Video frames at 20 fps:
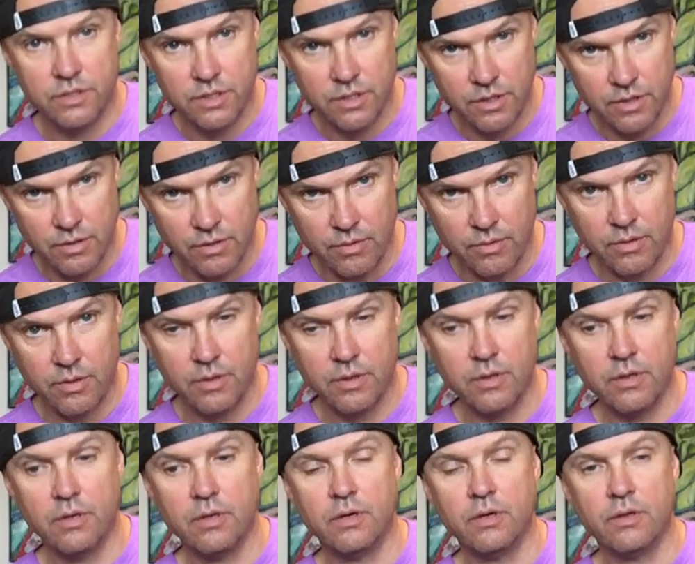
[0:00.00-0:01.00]
2,
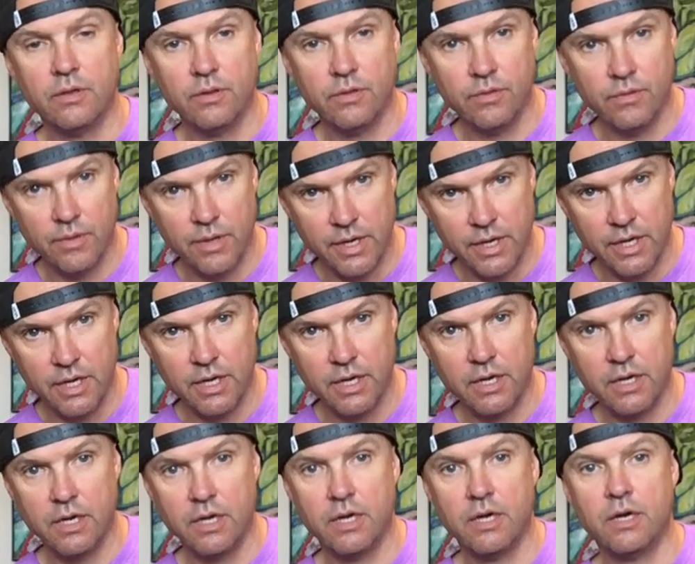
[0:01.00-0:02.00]
3,
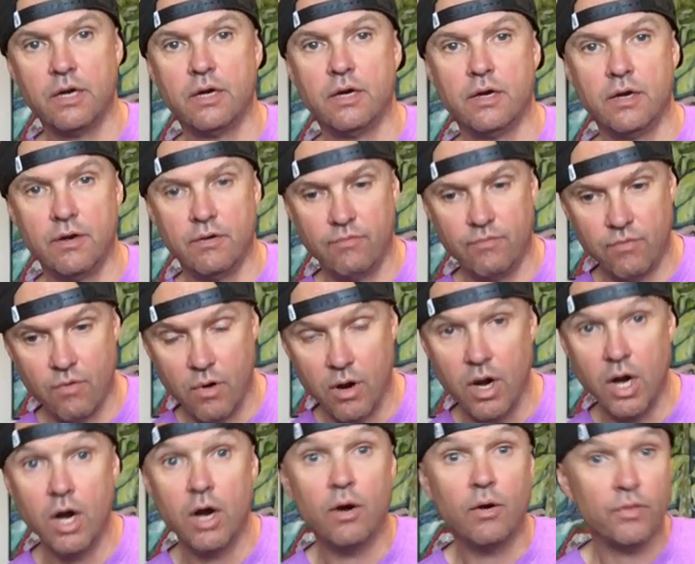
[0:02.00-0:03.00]

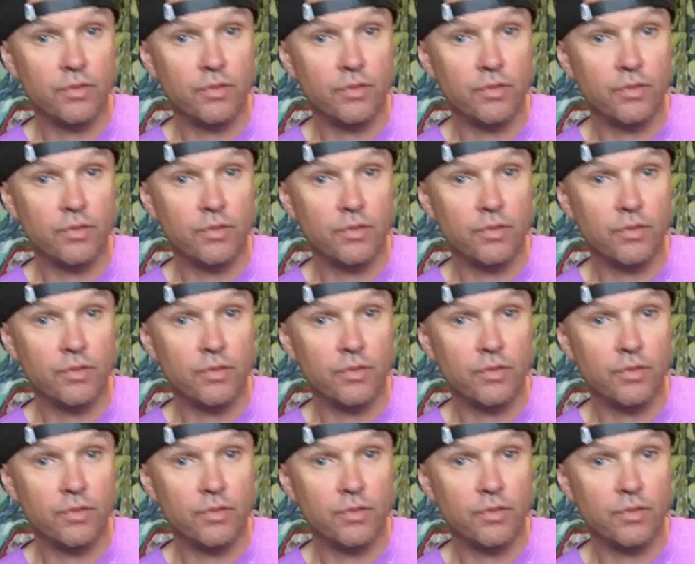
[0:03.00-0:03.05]
4.